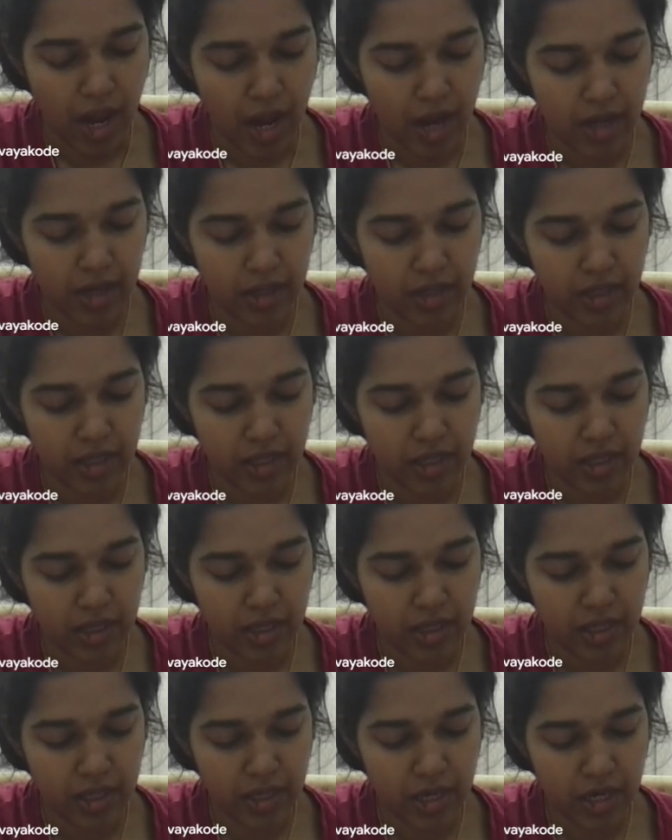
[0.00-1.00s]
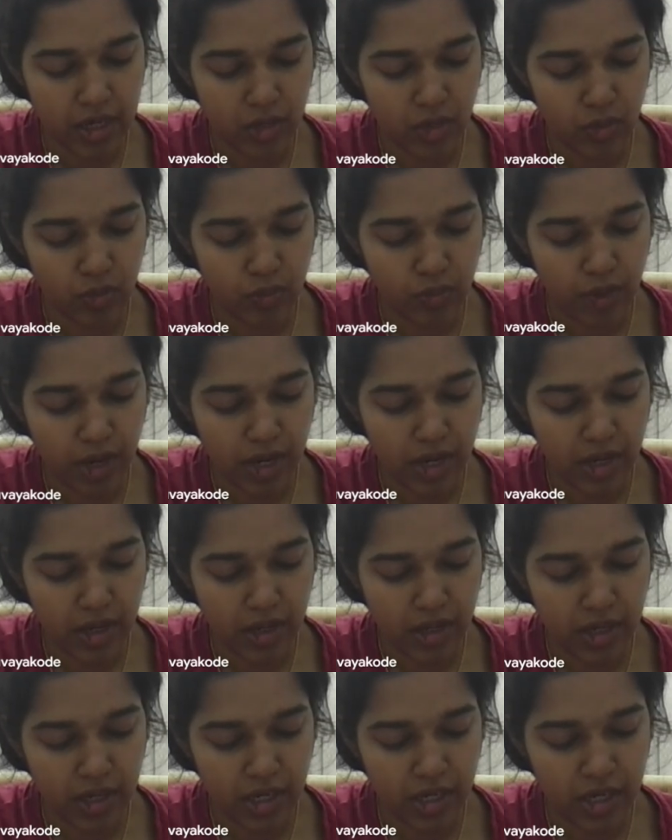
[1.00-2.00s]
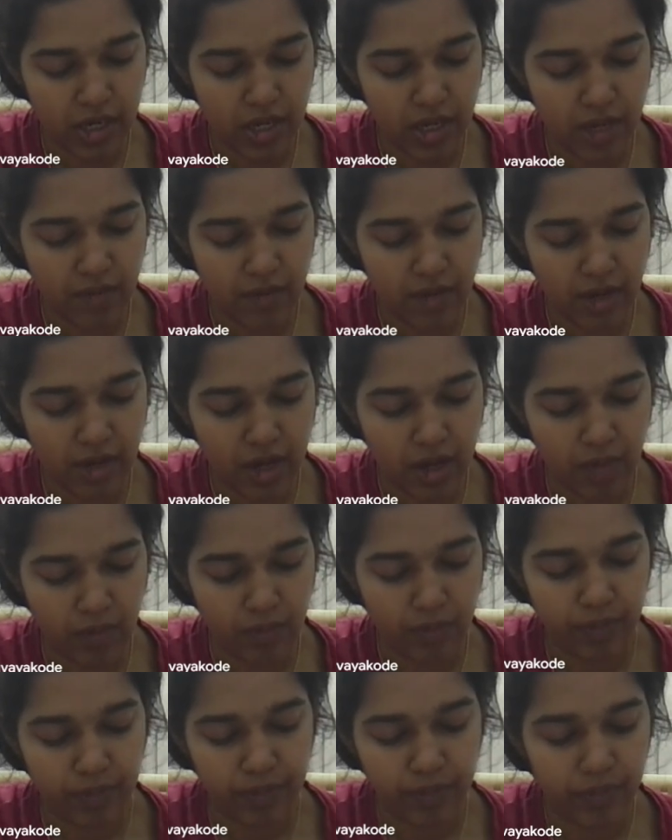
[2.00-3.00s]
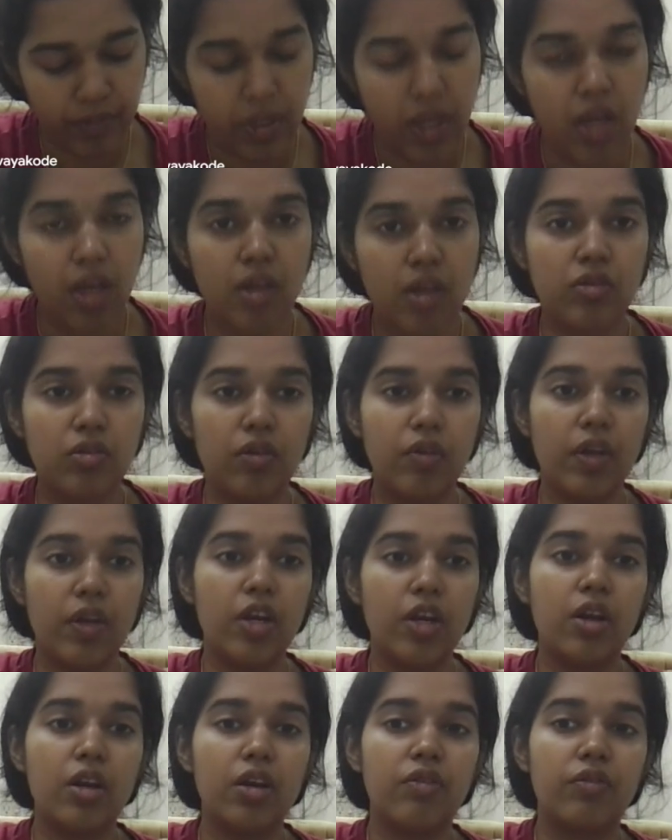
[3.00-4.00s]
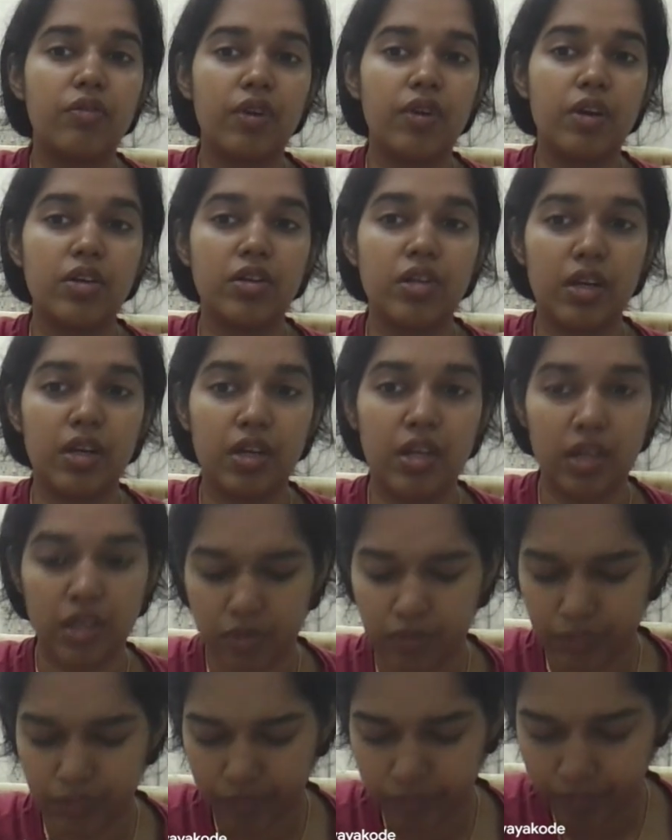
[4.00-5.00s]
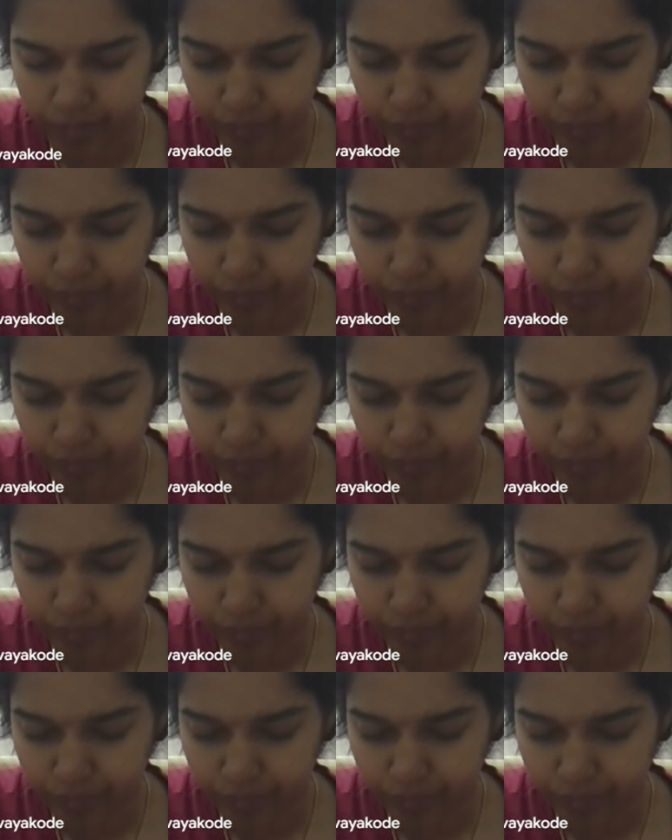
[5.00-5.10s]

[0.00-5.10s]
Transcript: and d theta 2 by dt will come. So when you are differentiating,